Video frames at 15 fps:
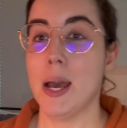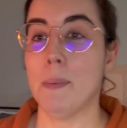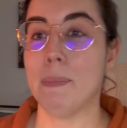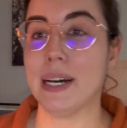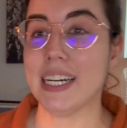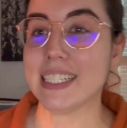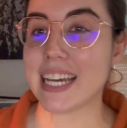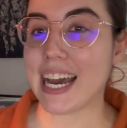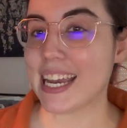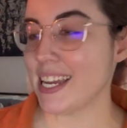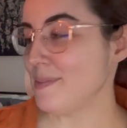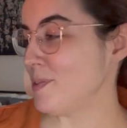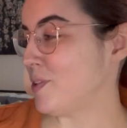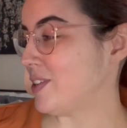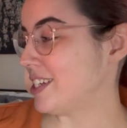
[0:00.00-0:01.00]
But I
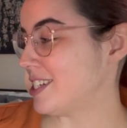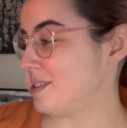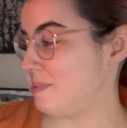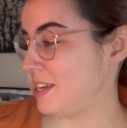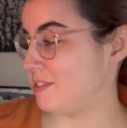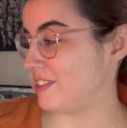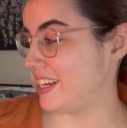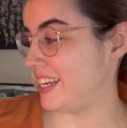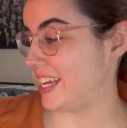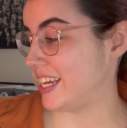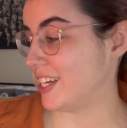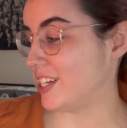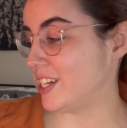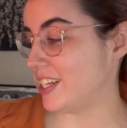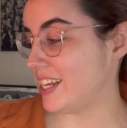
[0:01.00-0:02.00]
am going to be reading
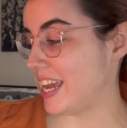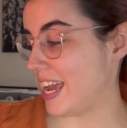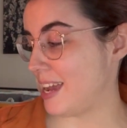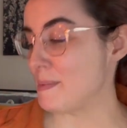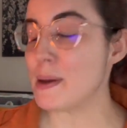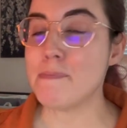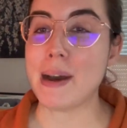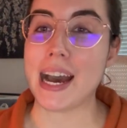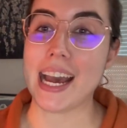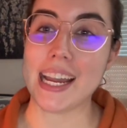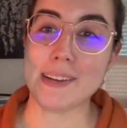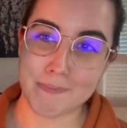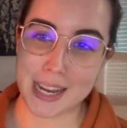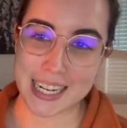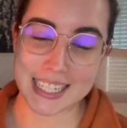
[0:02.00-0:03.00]
A Good Game
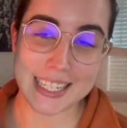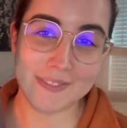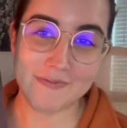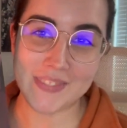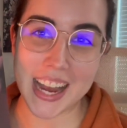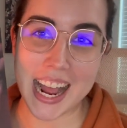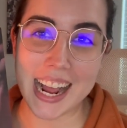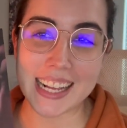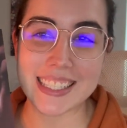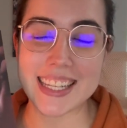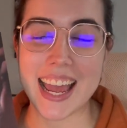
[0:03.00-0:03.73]
by Madison Fox,